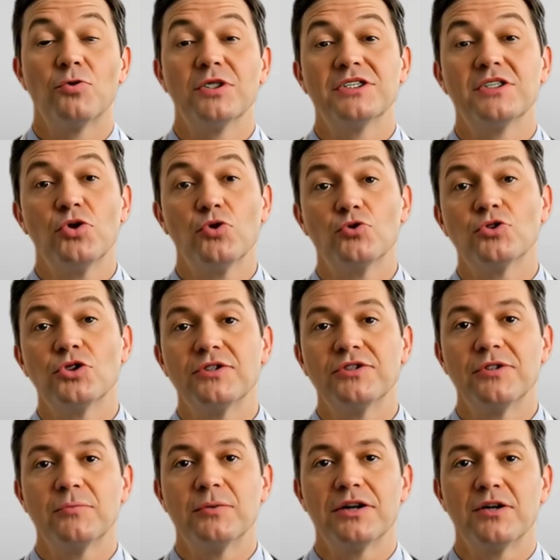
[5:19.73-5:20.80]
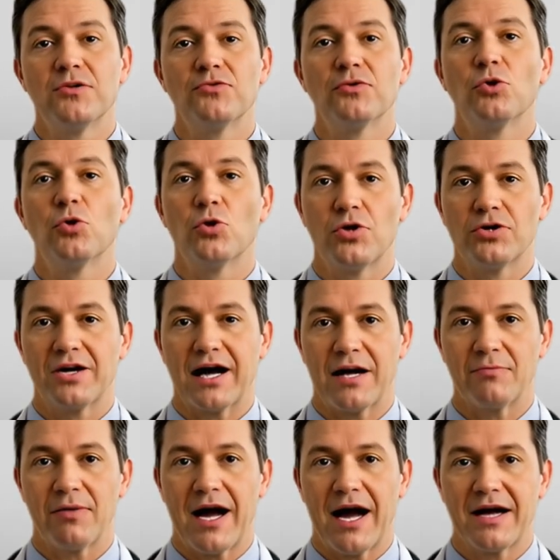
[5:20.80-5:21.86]
strengthen your legs, improve
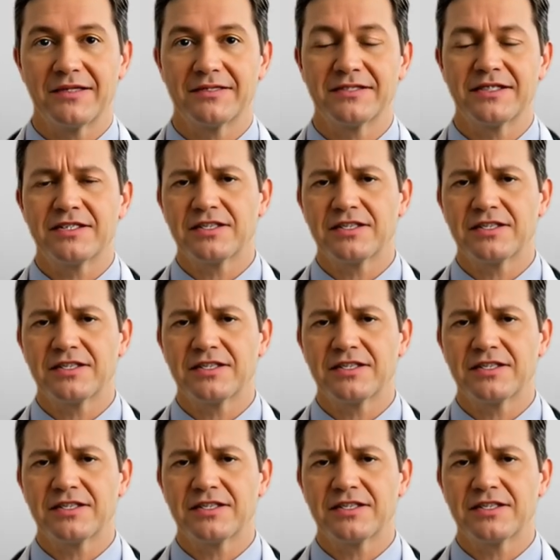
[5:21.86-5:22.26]
balance,